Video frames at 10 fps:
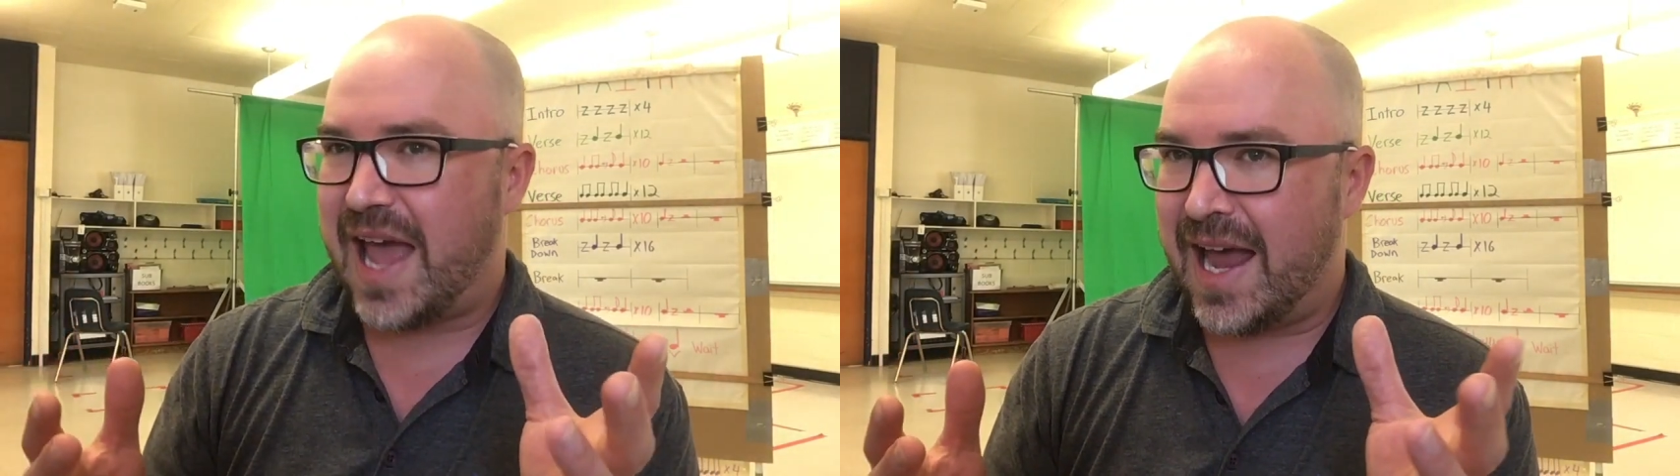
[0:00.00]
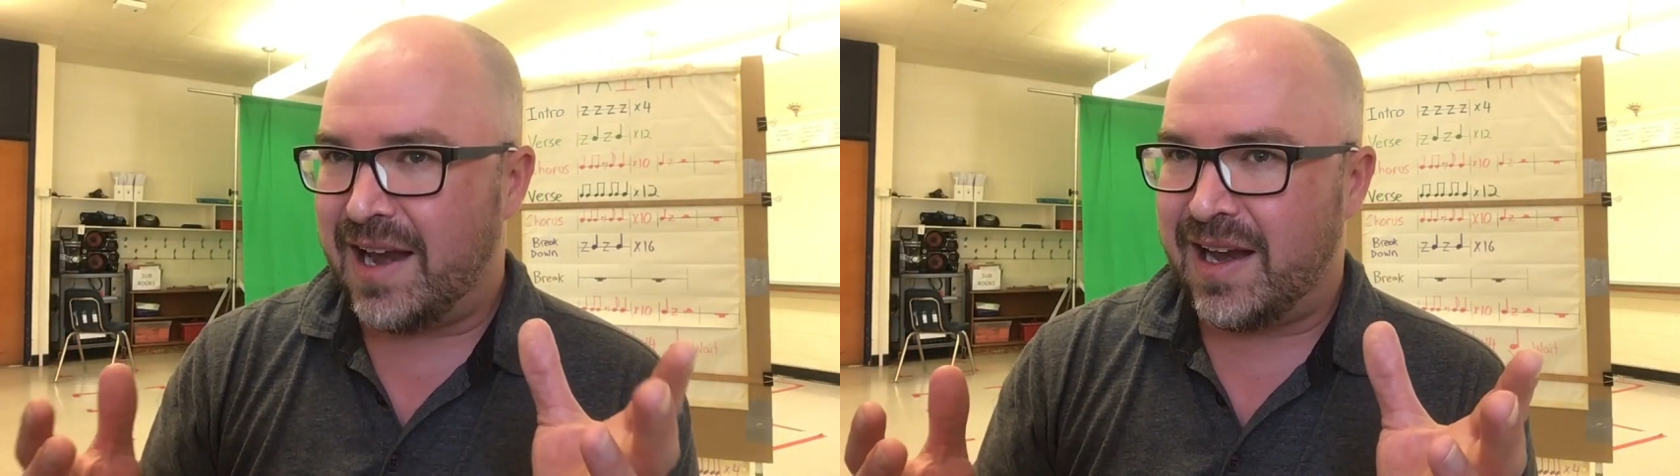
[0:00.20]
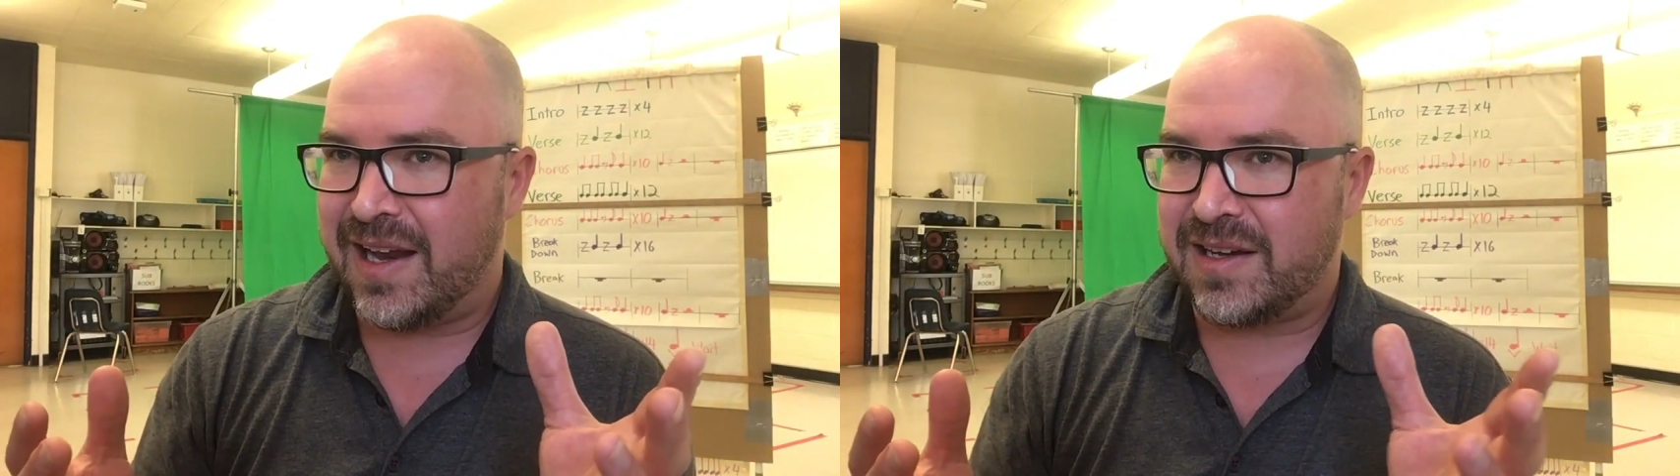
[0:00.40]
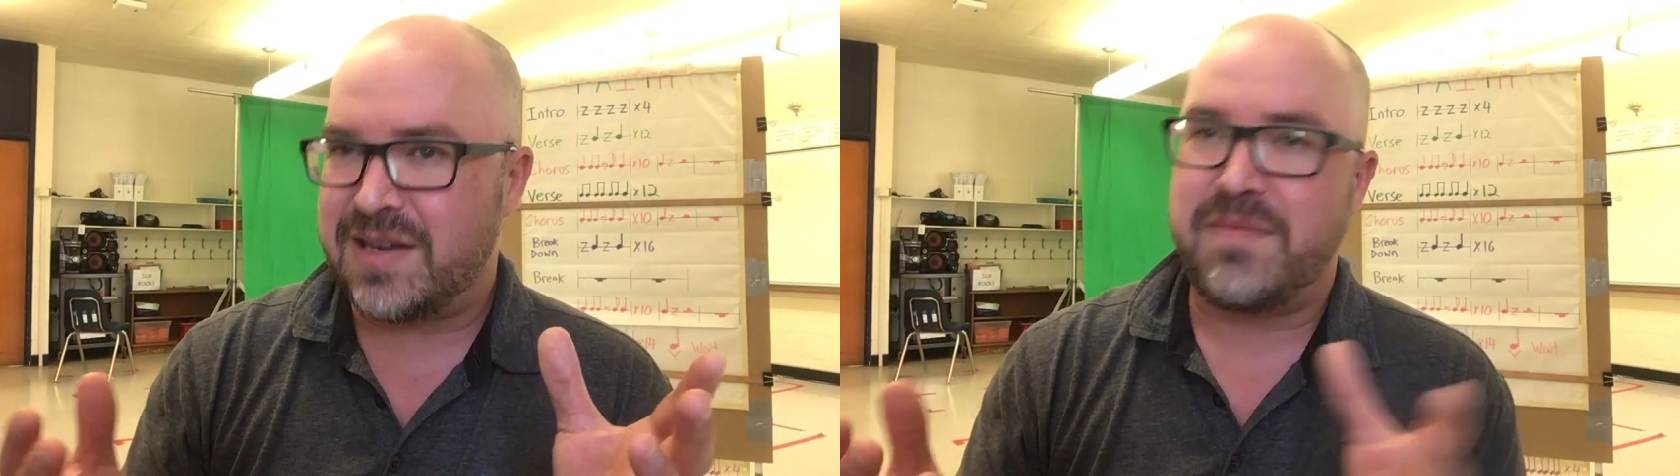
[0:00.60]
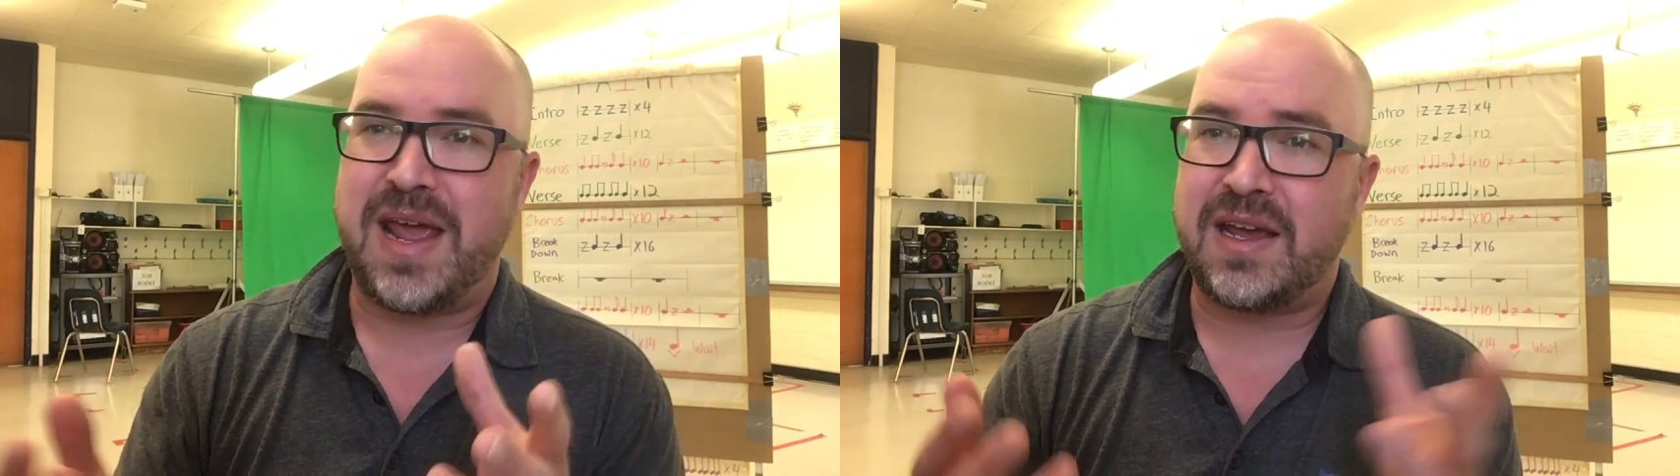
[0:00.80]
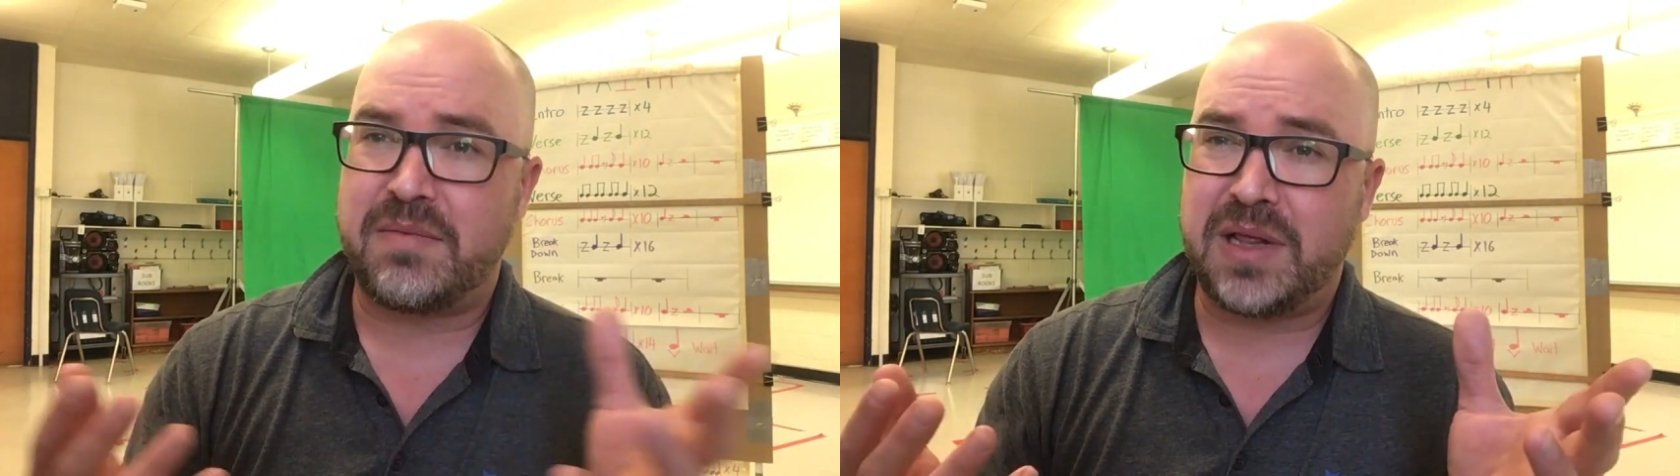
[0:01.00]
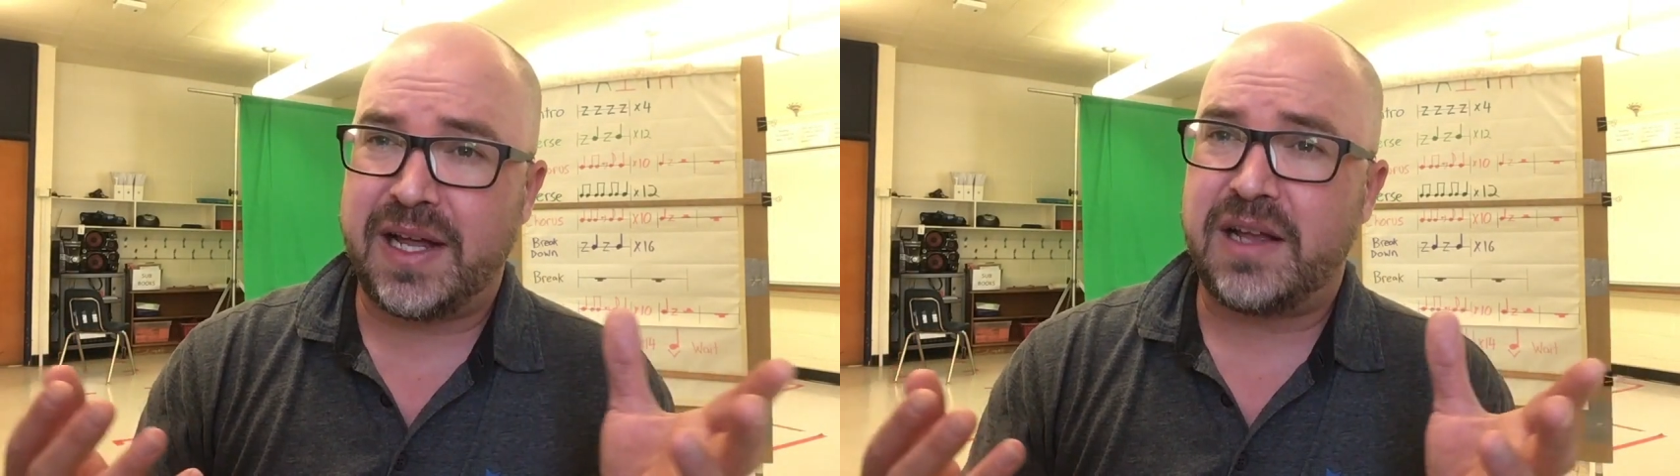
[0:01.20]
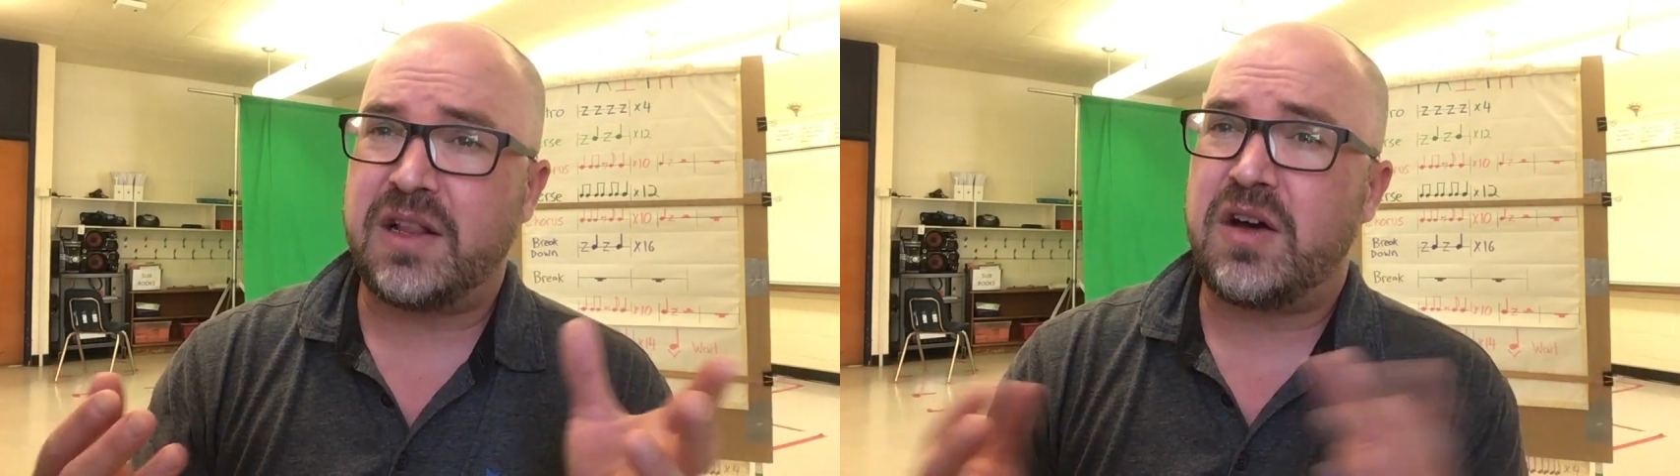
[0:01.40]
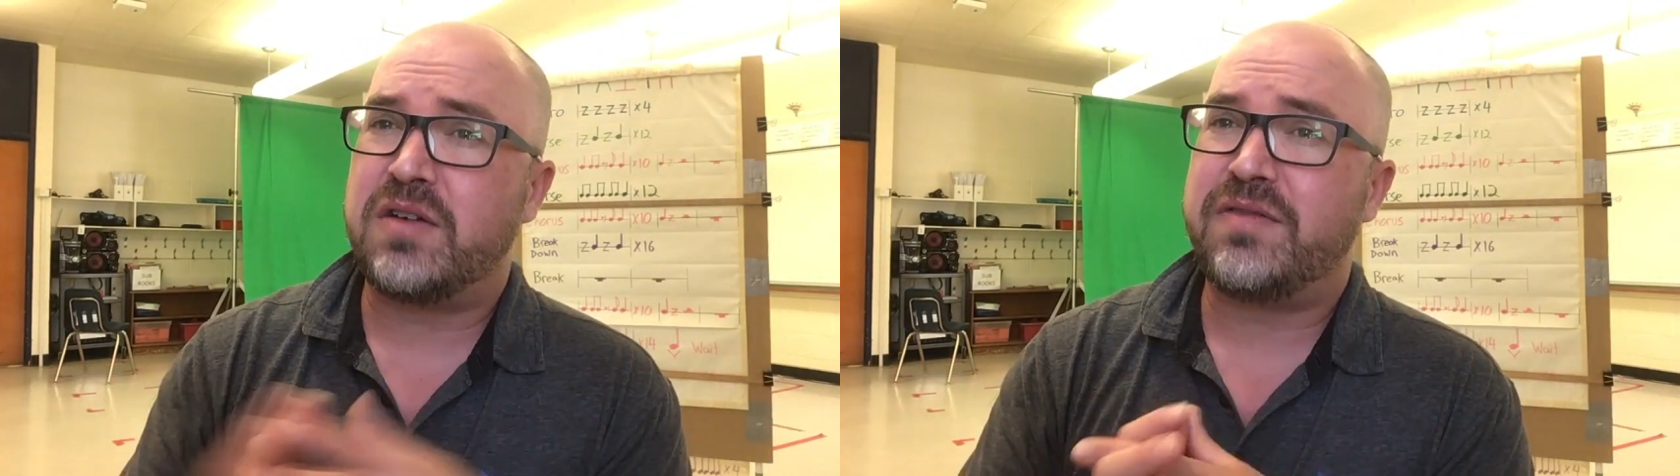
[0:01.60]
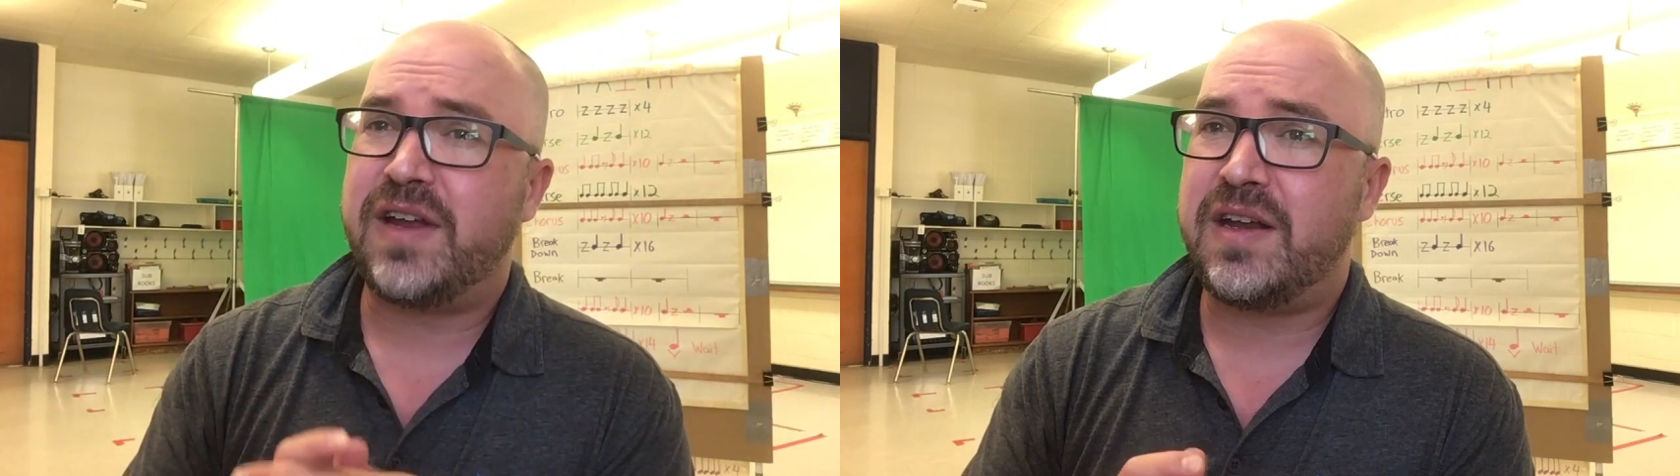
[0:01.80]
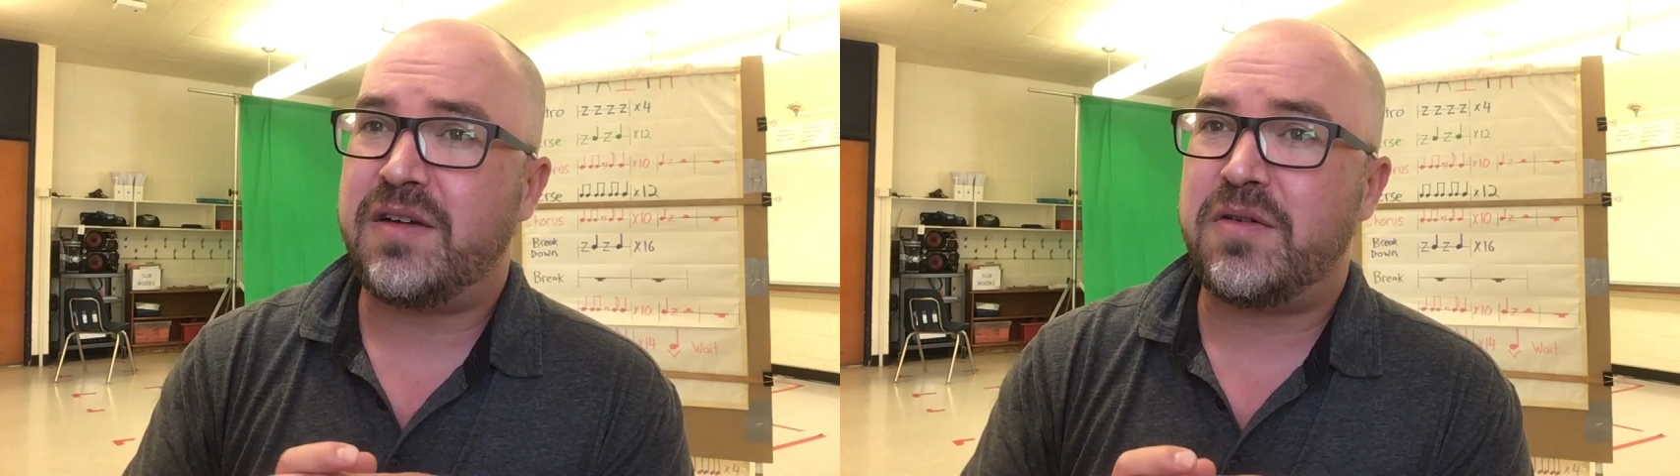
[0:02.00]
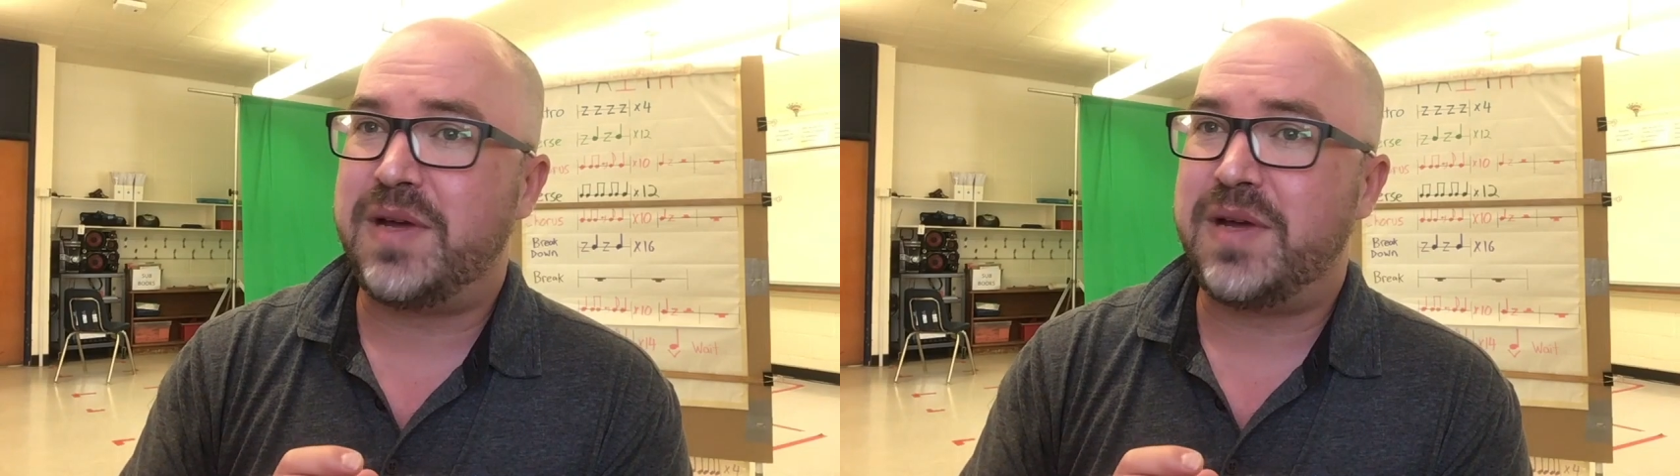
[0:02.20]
editing to make a play-along video